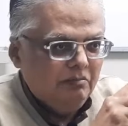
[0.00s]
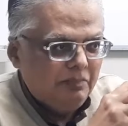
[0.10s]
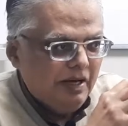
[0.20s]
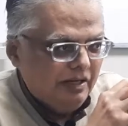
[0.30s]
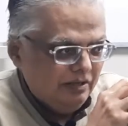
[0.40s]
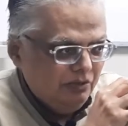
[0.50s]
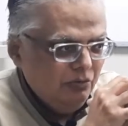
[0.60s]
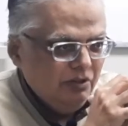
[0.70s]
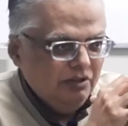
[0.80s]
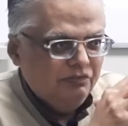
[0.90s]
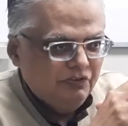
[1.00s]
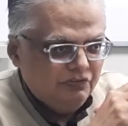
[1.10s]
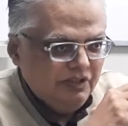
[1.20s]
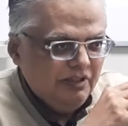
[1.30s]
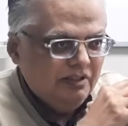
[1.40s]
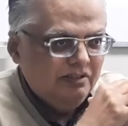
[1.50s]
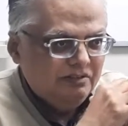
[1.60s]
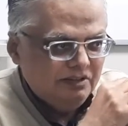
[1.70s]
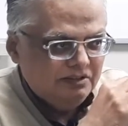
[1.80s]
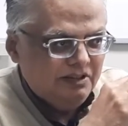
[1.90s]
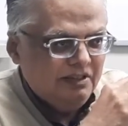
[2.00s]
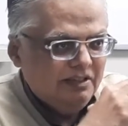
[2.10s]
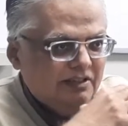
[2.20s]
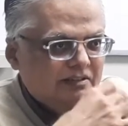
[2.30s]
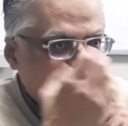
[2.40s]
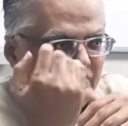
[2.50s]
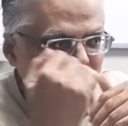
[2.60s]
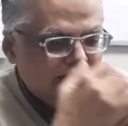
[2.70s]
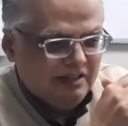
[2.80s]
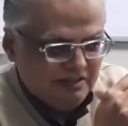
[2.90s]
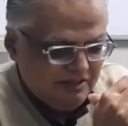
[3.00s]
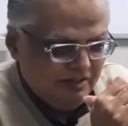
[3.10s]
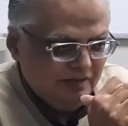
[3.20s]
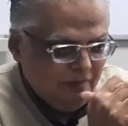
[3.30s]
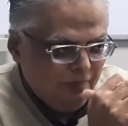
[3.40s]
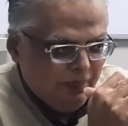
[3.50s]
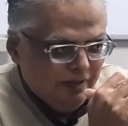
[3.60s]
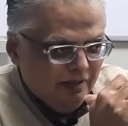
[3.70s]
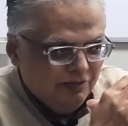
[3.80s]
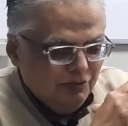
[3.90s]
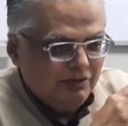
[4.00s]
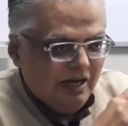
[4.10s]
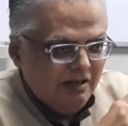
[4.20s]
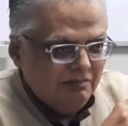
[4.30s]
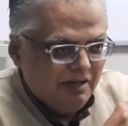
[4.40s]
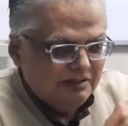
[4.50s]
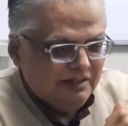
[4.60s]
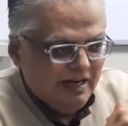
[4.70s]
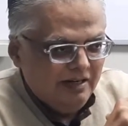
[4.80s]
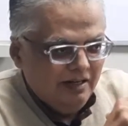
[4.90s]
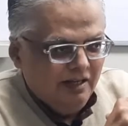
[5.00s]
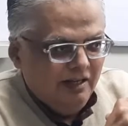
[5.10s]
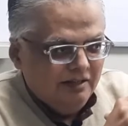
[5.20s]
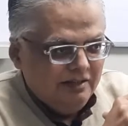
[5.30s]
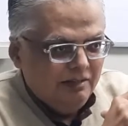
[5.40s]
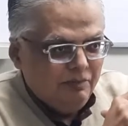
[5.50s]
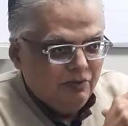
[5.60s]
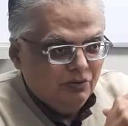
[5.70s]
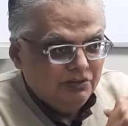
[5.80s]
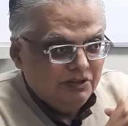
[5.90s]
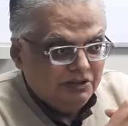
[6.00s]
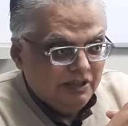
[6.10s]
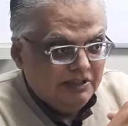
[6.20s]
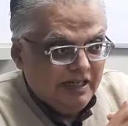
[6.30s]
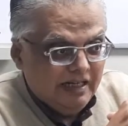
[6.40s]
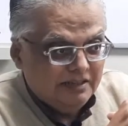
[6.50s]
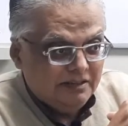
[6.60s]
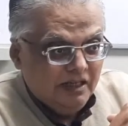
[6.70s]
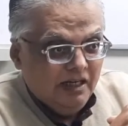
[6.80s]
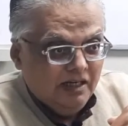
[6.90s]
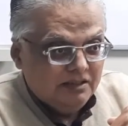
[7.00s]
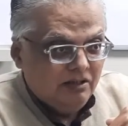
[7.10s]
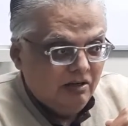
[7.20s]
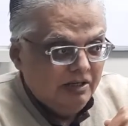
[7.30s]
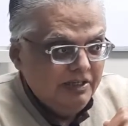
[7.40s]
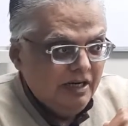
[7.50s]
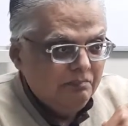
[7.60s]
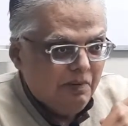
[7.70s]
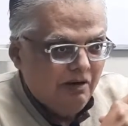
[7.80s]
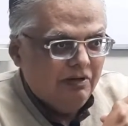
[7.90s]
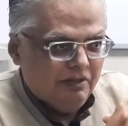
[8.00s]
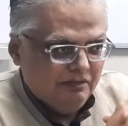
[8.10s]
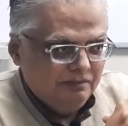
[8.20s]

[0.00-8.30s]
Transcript: Empire during the 15th and the 16th and the 17th century. The Karl Marx said that because the church has authority and power